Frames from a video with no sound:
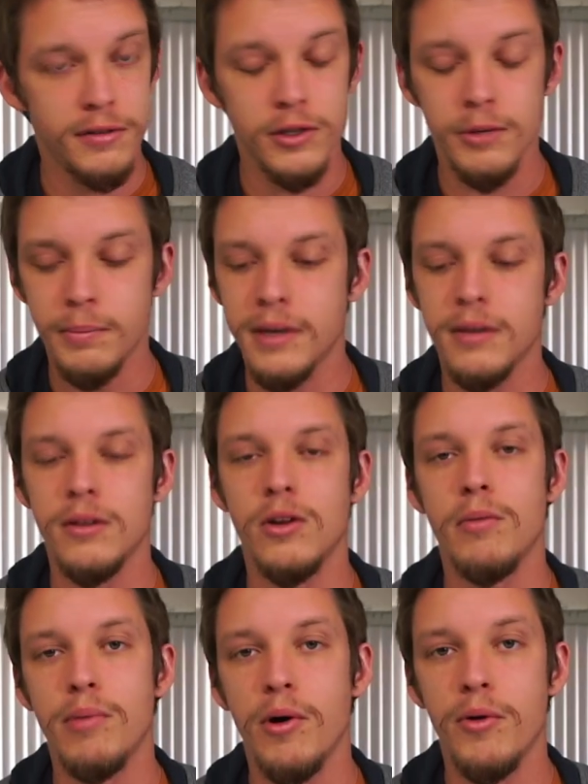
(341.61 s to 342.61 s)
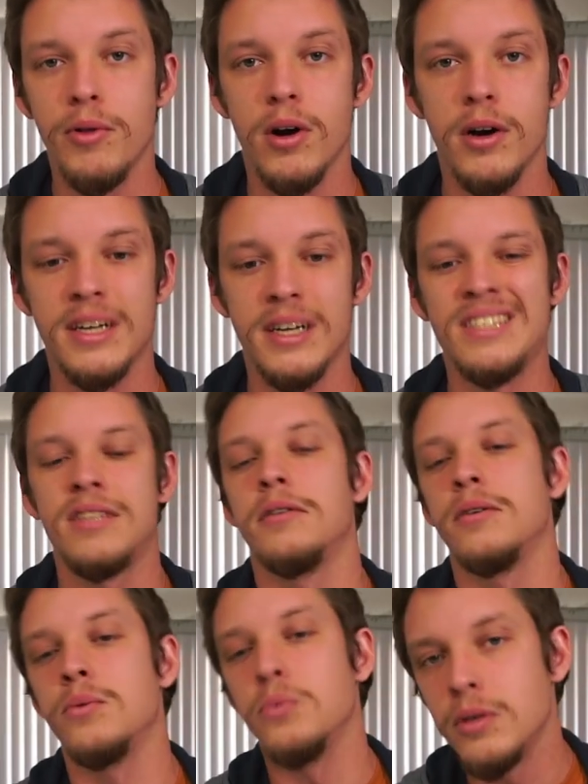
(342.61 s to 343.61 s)
Flute and piccolo both are
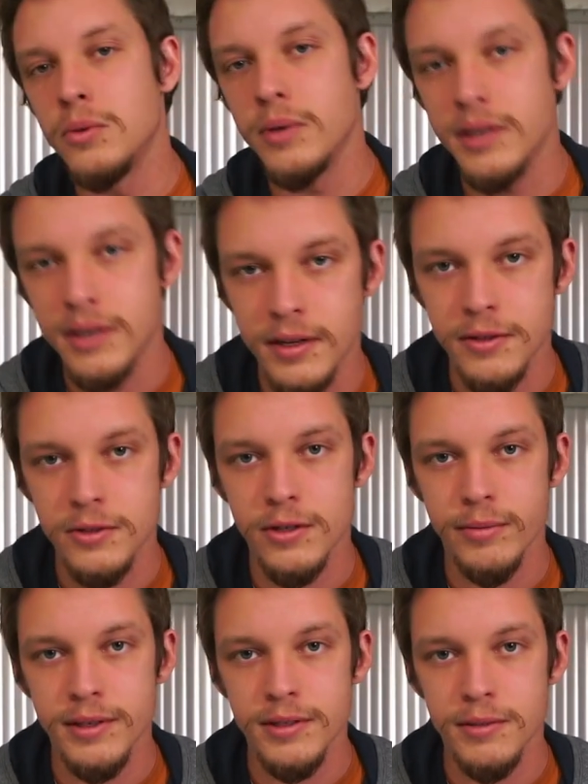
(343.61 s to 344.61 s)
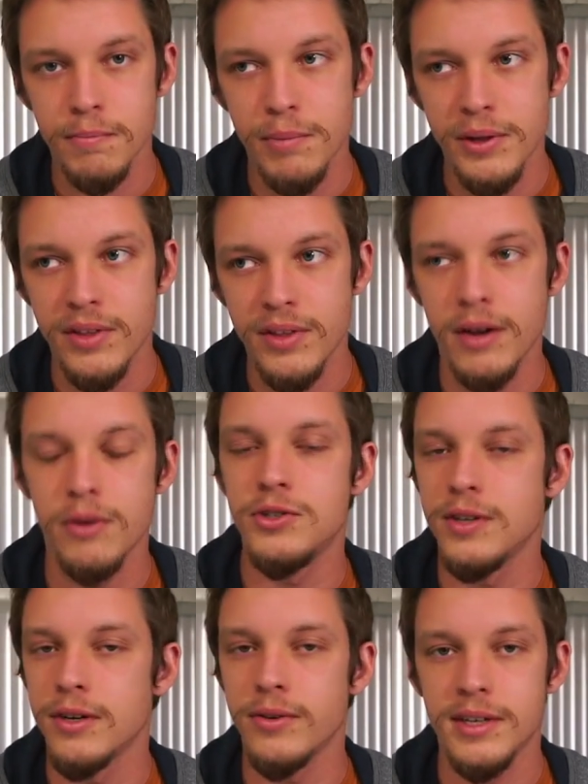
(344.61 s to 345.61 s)
considered woodwind instruments, but they
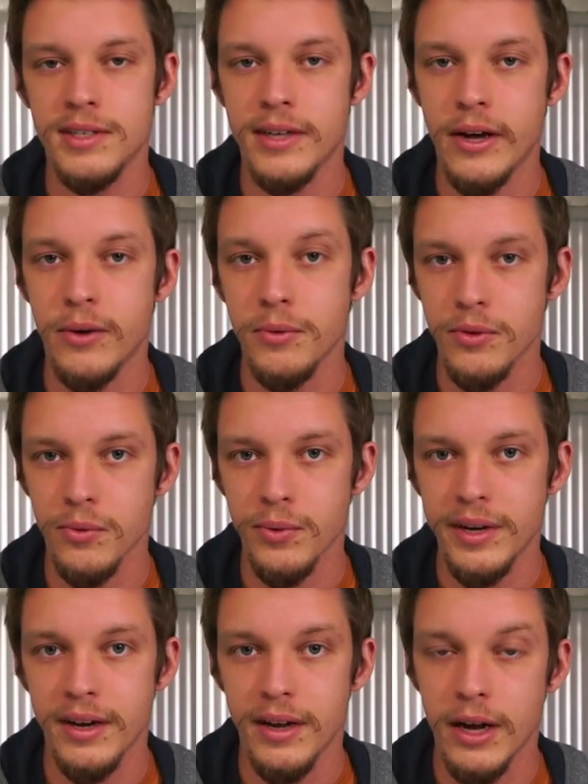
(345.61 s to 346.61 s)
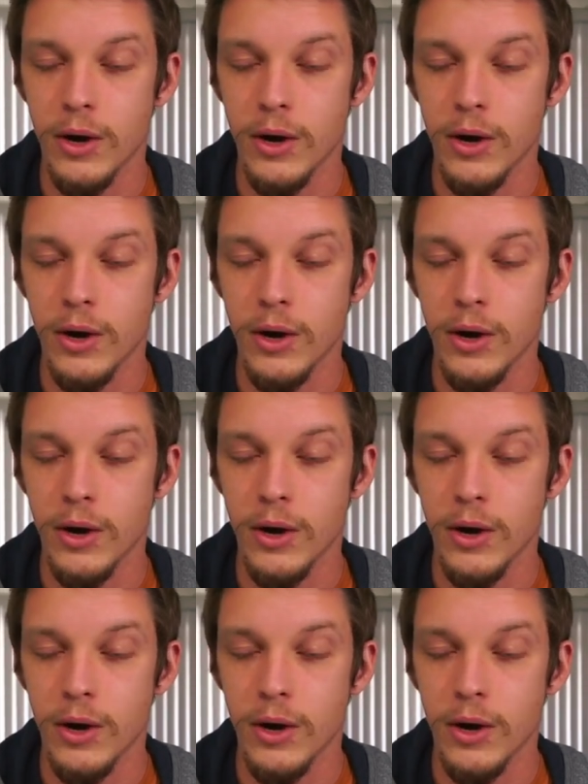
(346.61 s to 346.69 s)
don't generate sound with reed.